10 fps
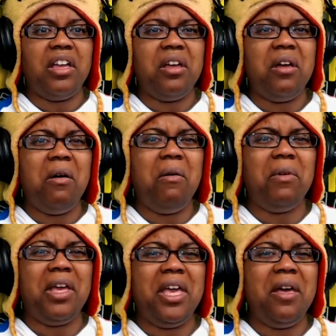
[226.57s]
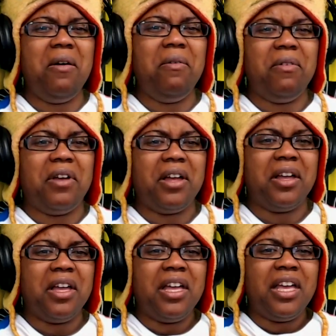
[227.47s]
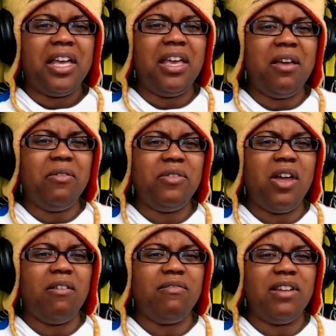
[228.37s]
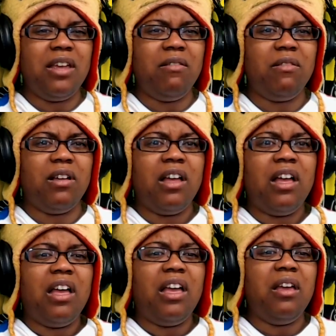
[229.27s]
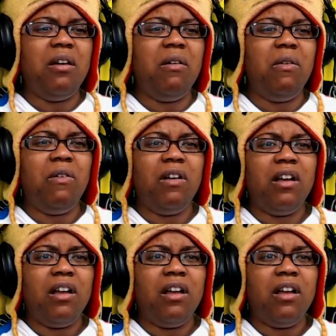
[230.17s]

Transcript: Ew! Ew! Ew, no. Ew. Ew.